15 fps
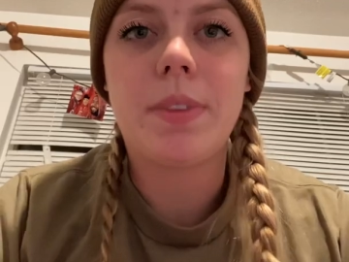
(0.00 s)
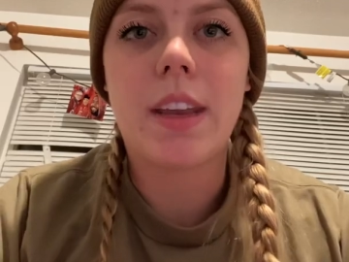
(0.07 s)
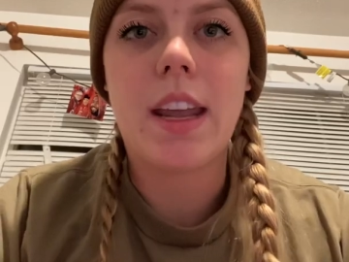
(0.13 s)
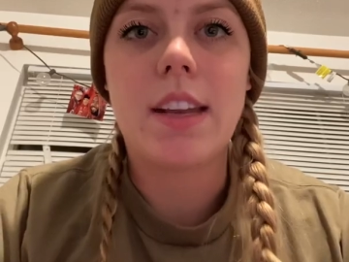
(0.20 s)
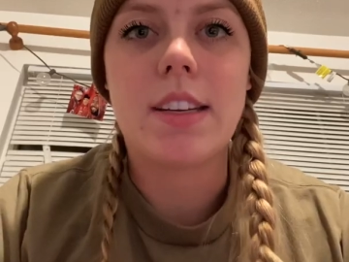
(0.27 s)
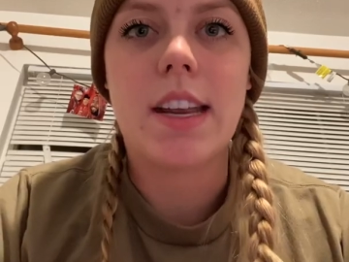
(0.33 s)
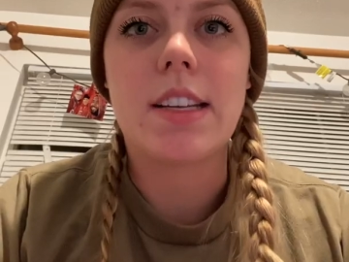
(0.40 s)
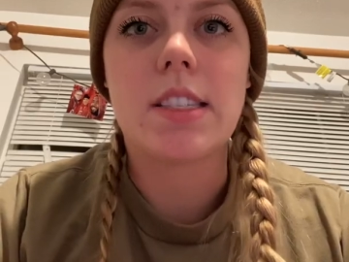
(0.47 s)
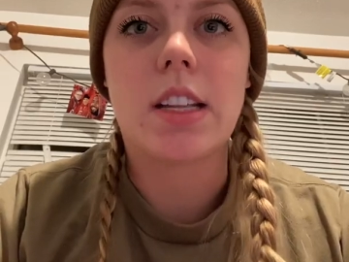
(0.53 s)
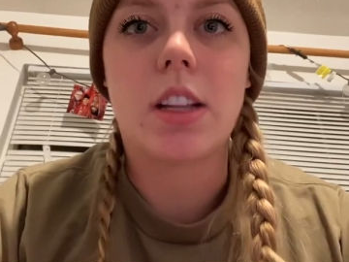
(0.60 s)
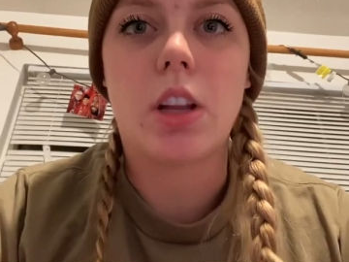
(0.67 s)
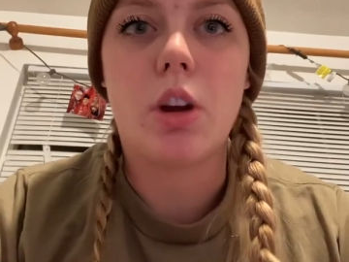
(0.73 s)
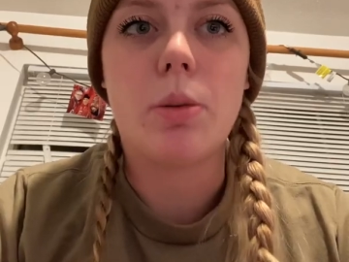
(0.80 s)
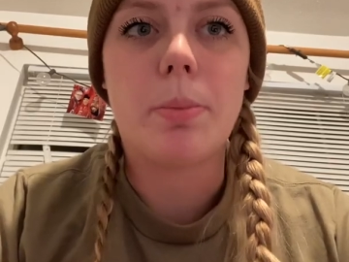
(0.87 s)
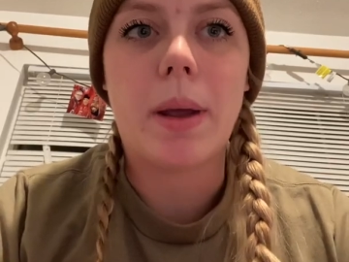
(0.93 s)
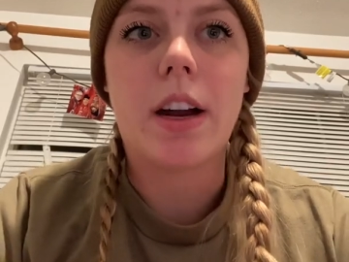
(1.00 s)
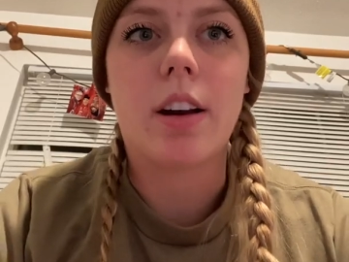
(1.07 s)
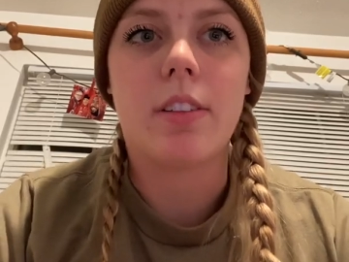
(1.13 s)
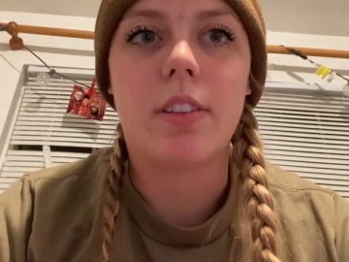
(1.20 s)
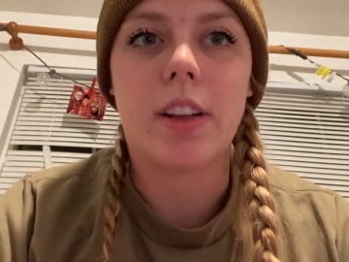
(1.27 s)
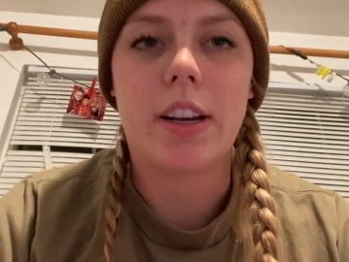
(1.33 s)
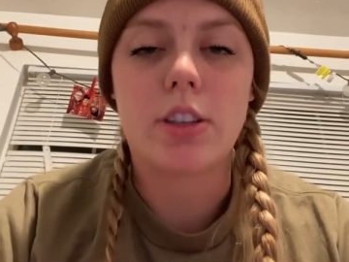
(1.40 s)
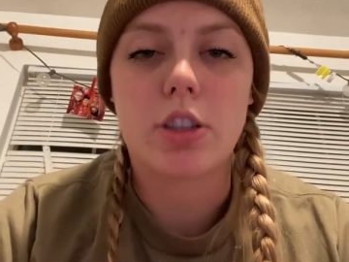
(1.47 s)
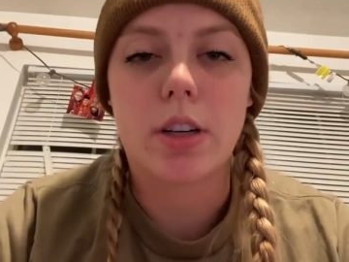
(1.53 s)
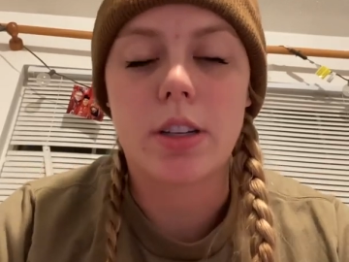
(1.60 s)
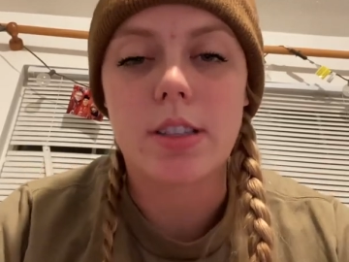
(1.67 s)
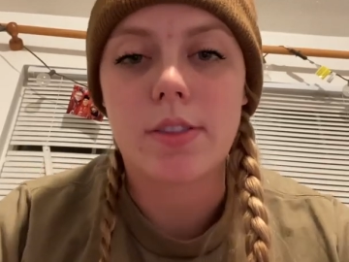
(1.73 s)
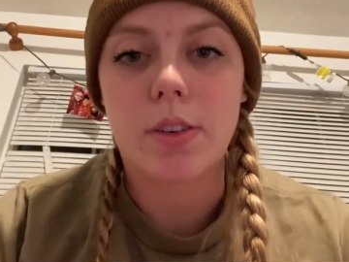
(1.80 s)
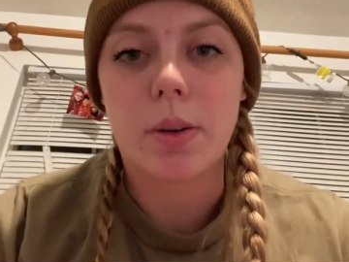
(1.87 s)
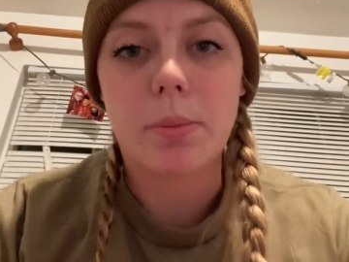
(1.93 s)
and takes the lone pair of
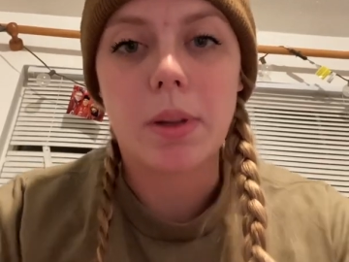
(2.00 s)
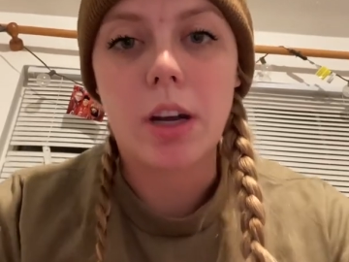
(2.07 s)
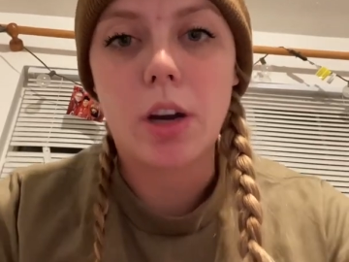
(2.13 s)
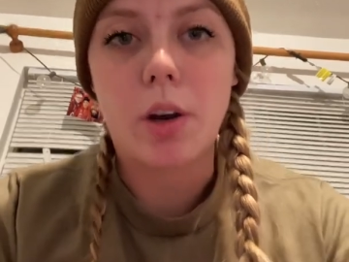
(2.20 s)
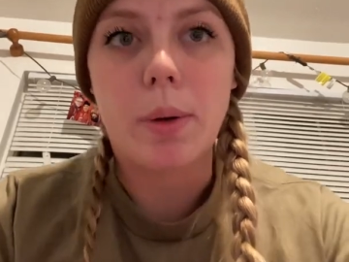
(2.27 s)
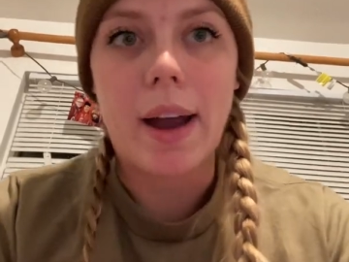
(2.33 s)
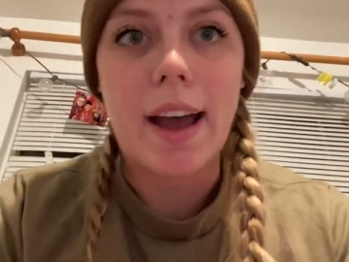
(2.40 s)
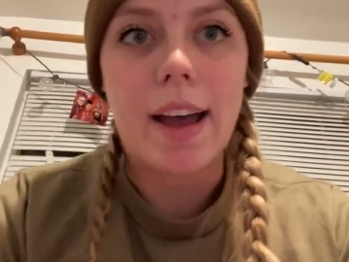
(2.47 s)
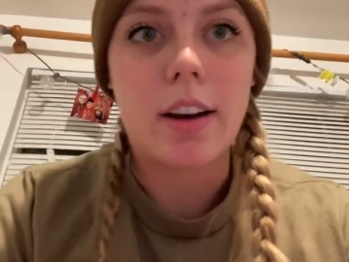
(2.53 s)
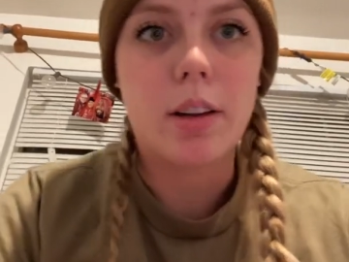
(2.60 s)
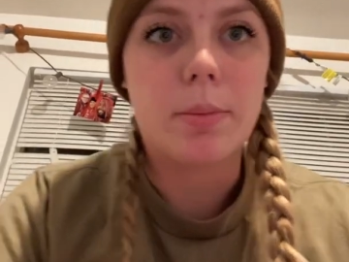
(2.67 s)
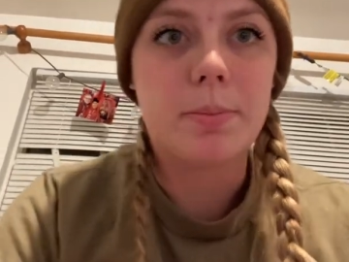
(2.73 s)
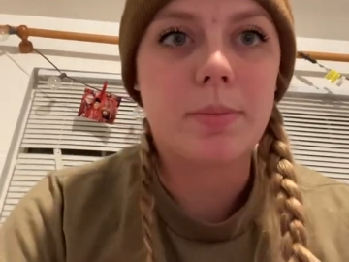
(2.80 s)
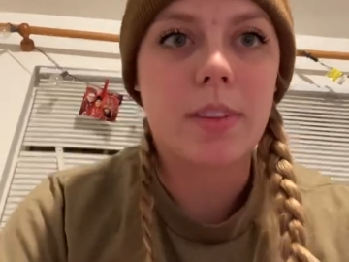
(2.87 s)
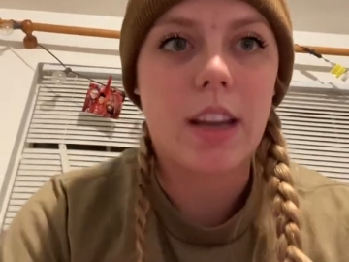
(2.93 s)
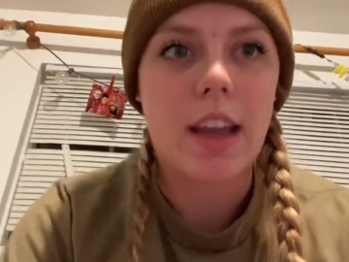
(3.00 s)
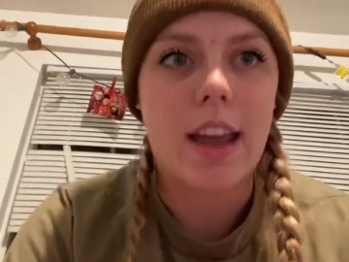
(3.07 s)
electrons from the O atom.